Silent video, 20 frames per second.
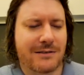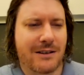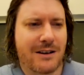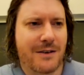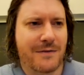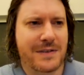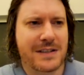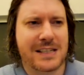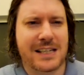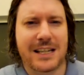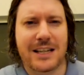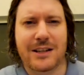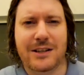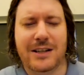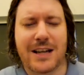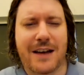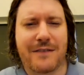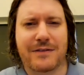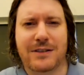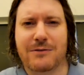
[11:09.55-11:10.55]
Obviously,
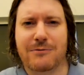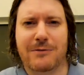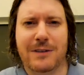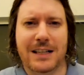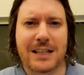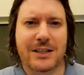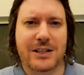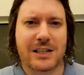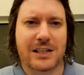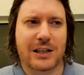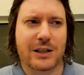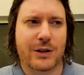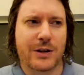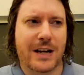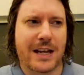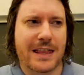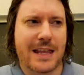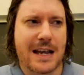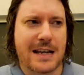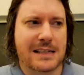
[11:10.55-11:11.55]
you'd have to really just
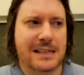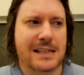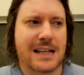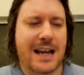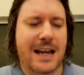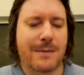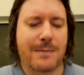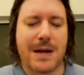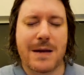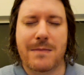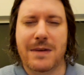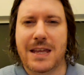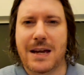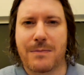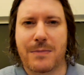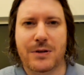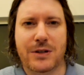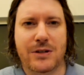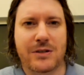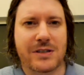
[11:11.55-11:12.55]
look at their site. Maybe they're
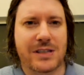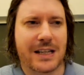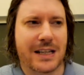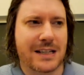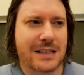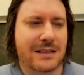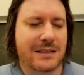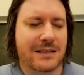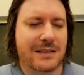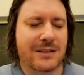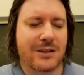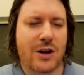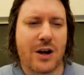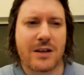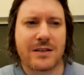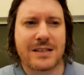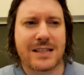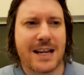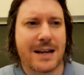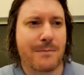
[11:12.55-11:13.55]
producing
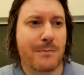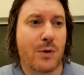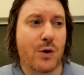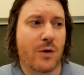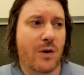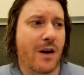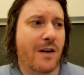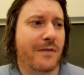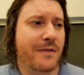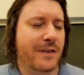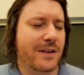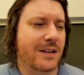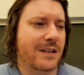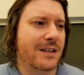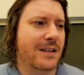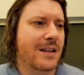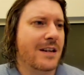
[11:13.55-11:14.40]
content more often.